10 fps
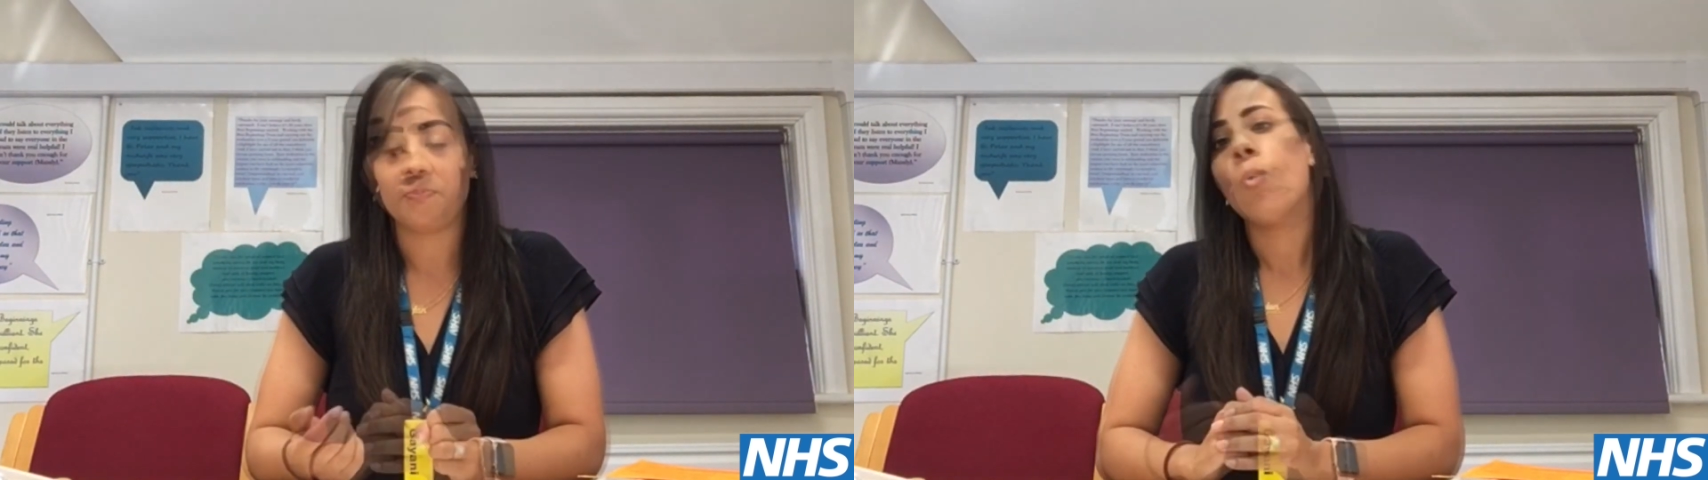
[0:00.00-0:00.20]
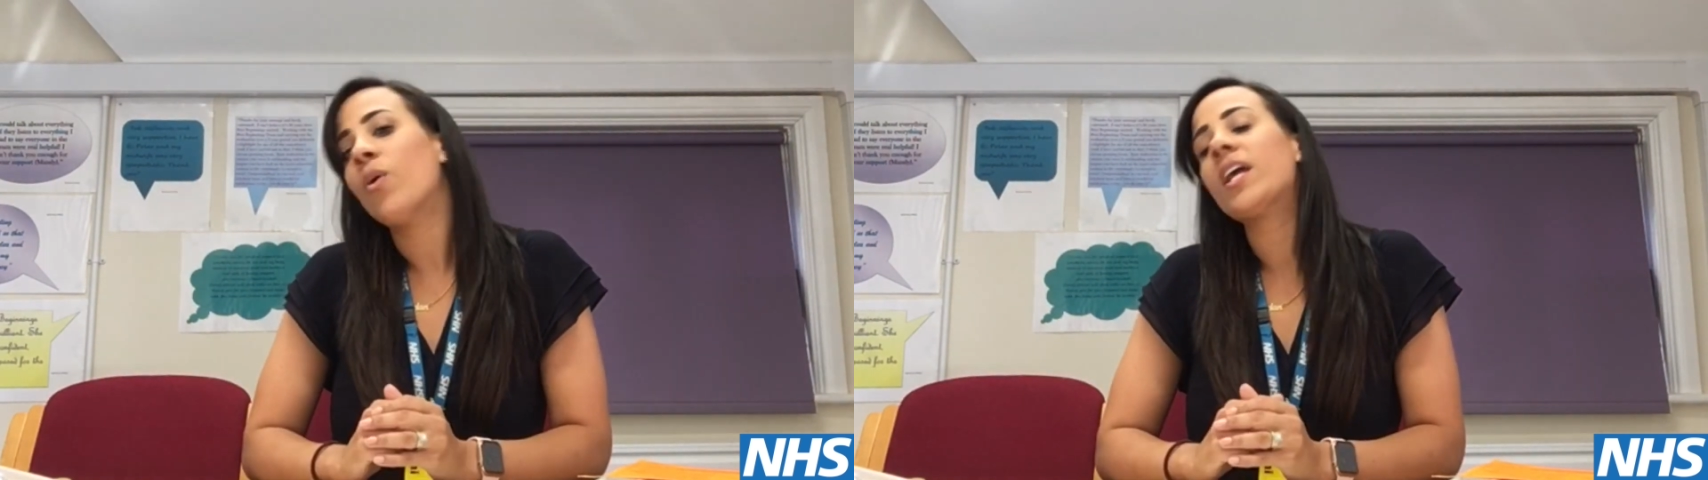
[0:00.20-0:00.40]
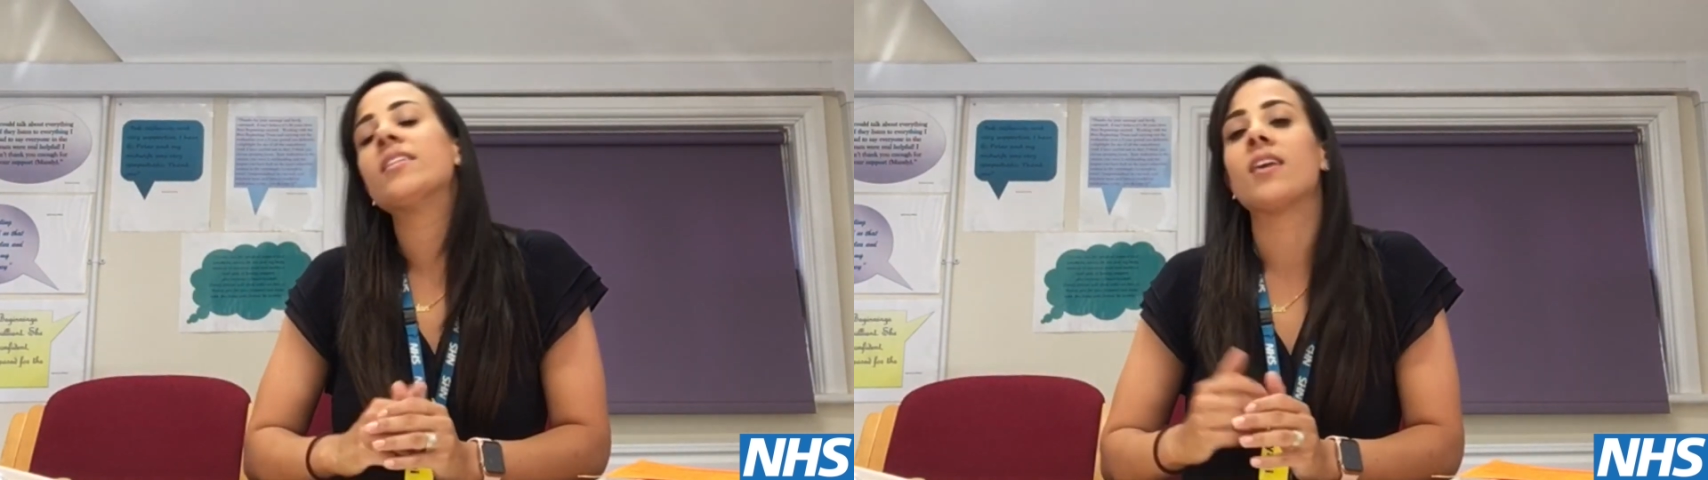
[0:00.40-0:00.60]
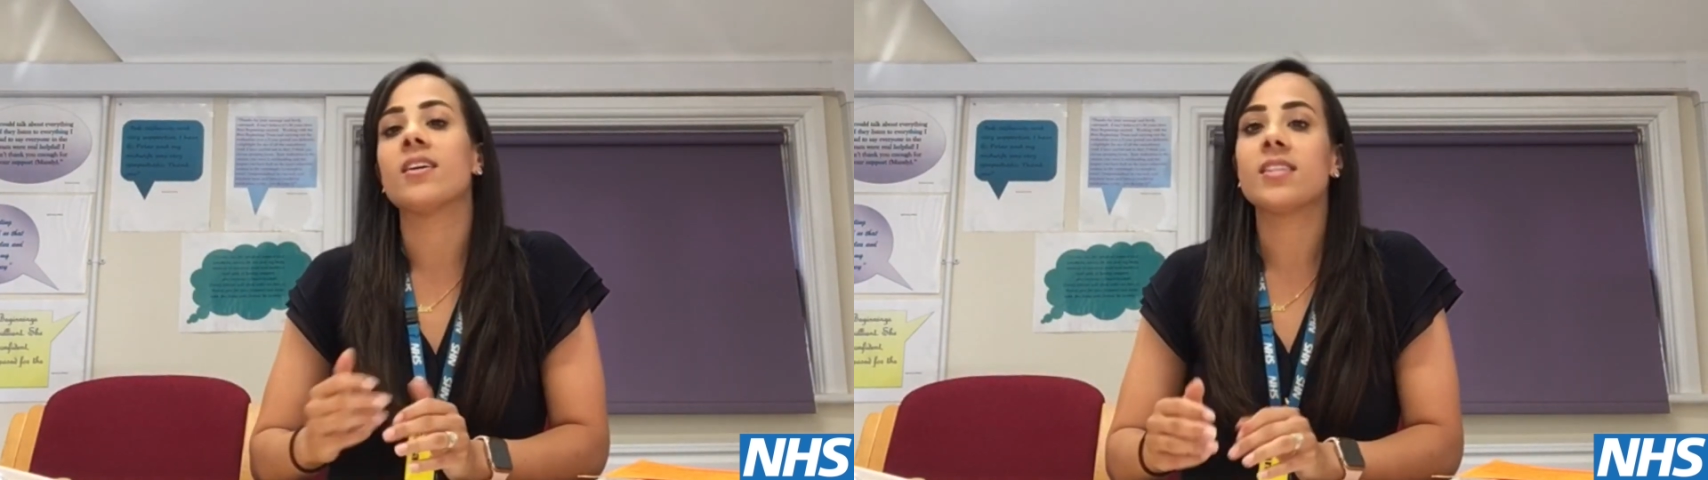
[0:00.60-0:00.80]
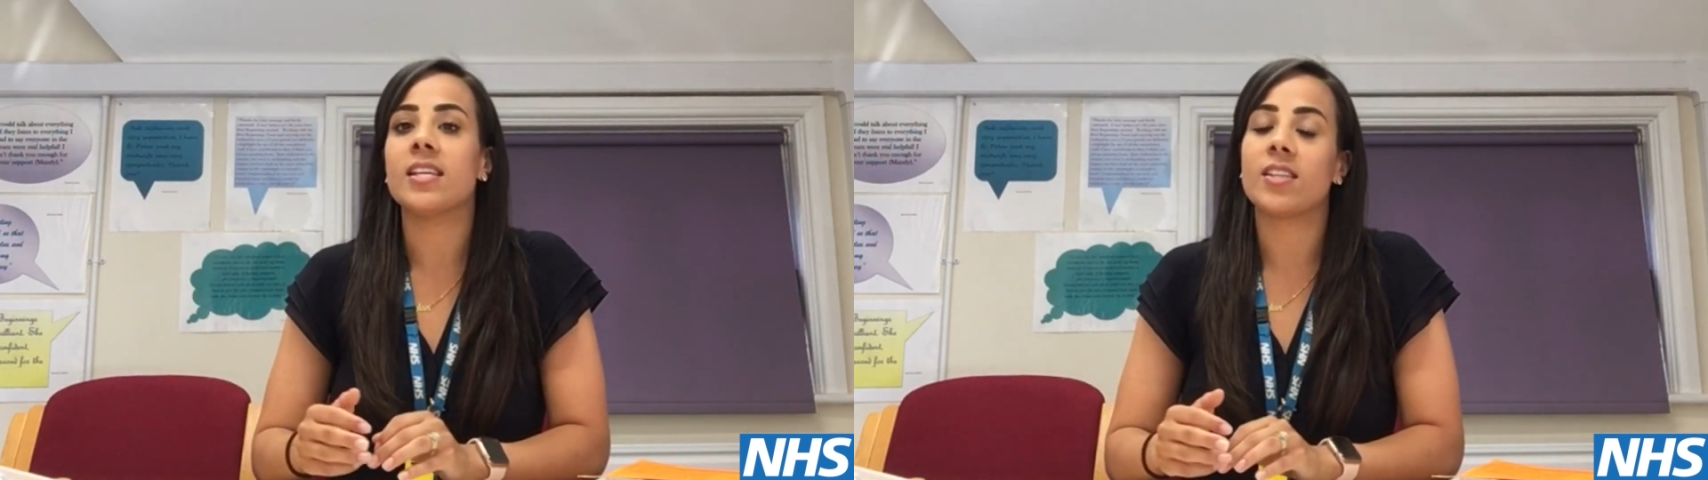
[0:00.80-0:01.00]
What that does
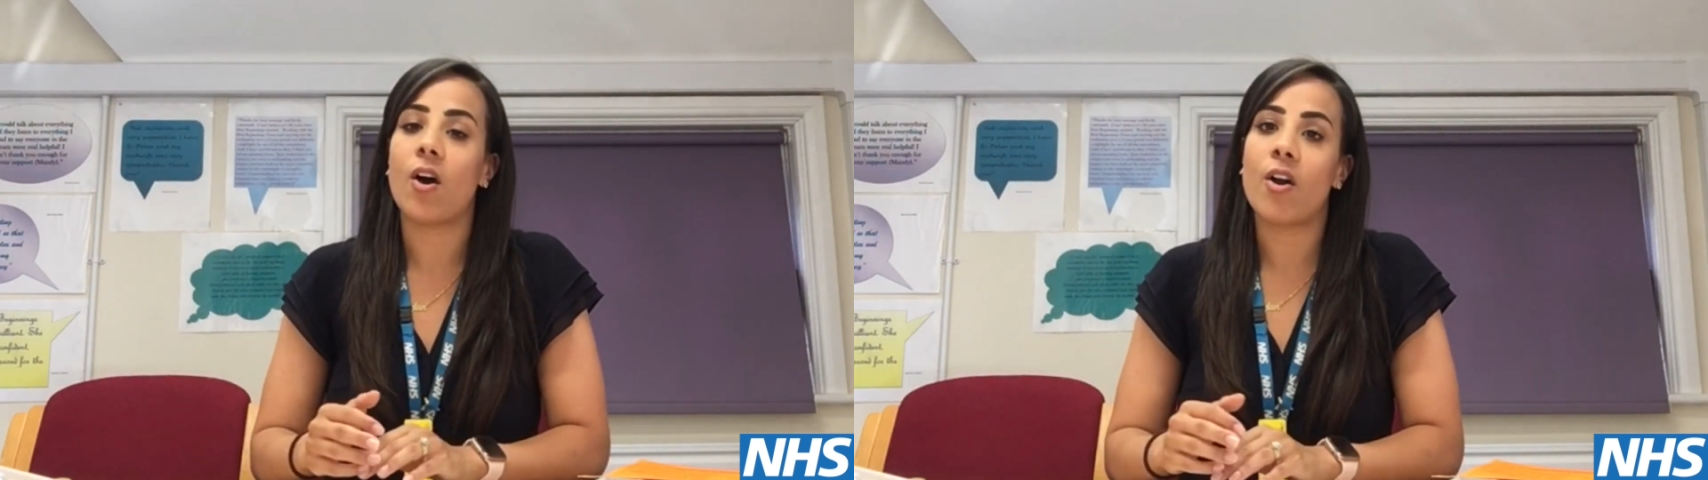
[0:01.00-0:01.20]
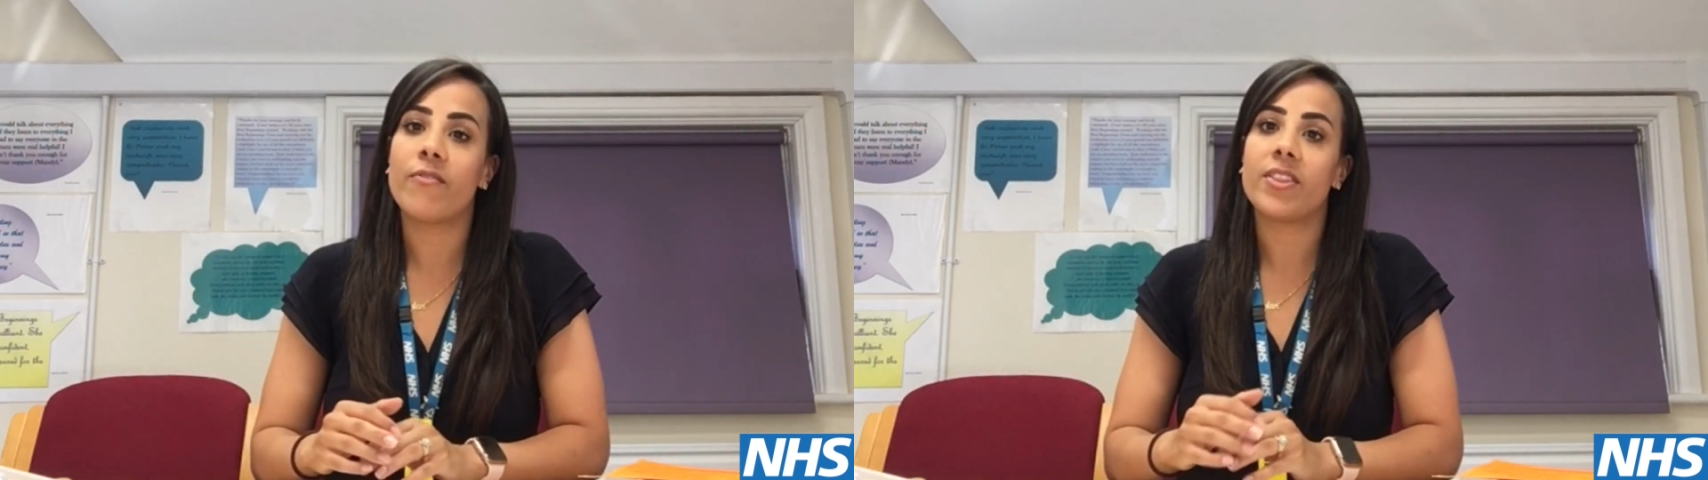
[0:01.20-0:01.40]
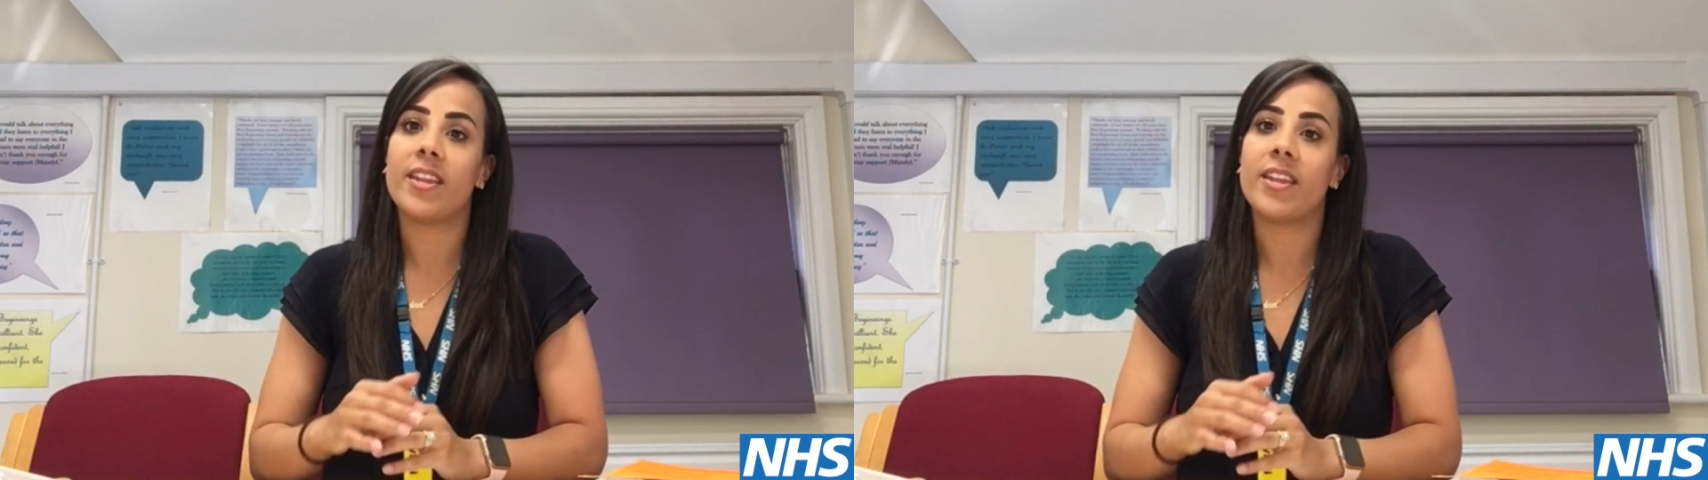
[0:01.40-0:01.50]
is, over the